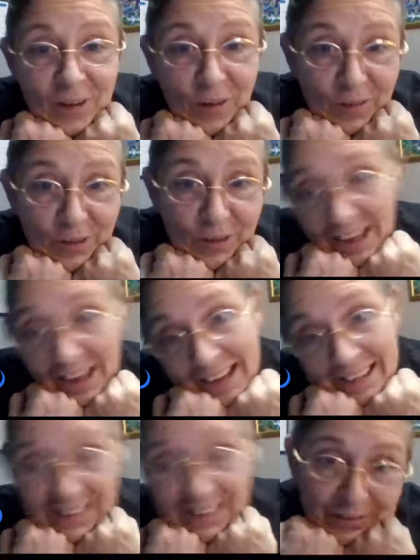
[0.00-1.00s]
over
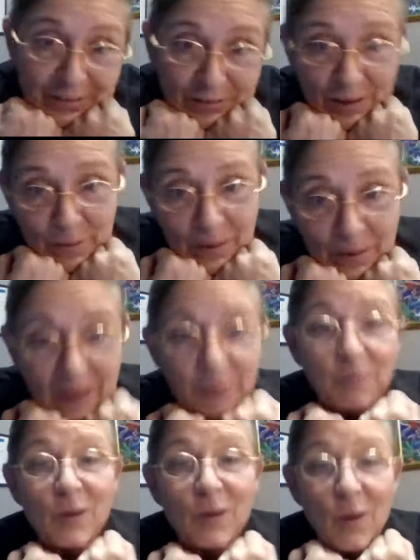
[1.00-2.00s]
like this in front of my
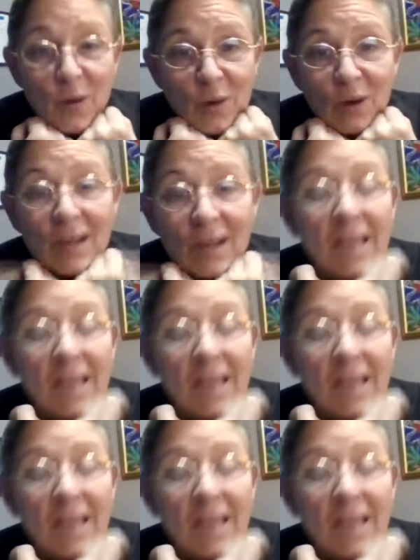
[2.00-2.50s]
computer.